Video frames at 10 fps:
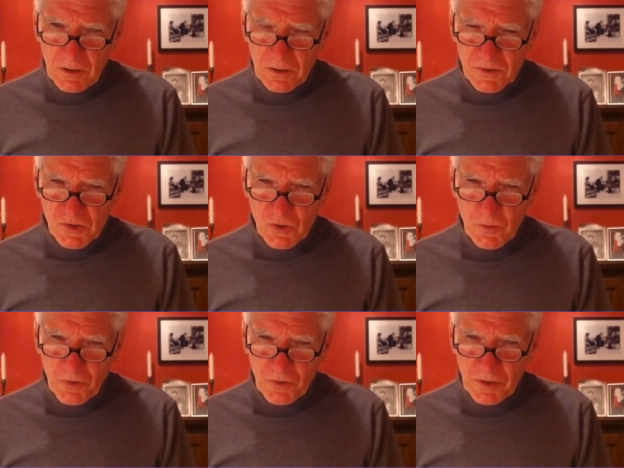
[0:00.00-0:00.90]

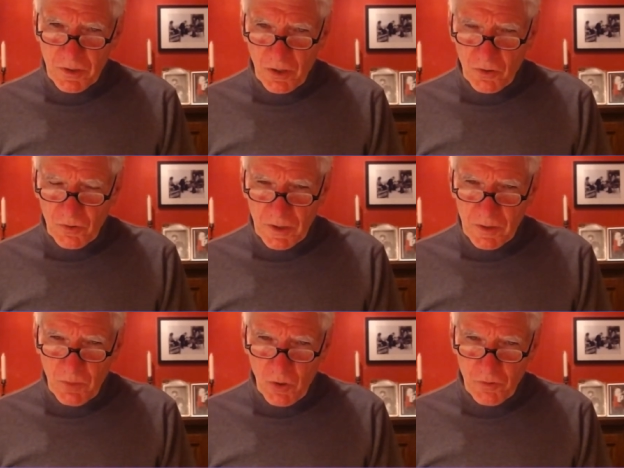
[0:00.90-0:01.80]
superego in
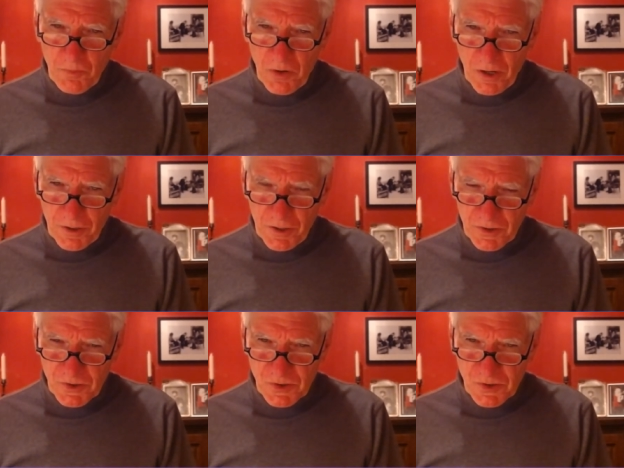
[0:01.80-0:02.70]
both partners.